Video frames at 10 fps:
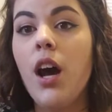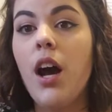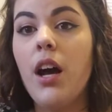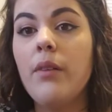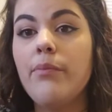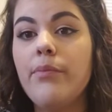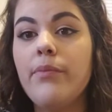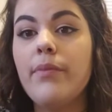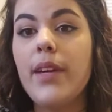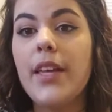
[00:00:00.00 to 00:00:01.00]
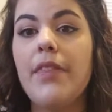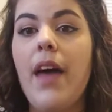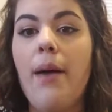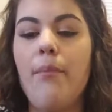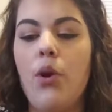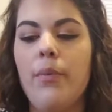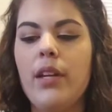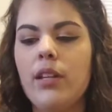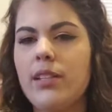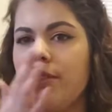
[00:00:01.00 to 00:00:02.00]
um in that
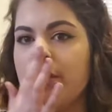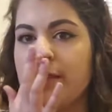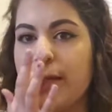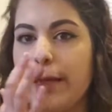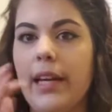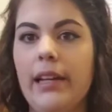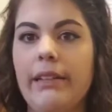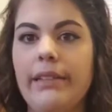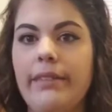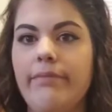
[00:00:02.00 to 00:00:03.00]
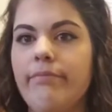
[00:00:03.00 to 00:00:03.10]
moment because I was like, I don't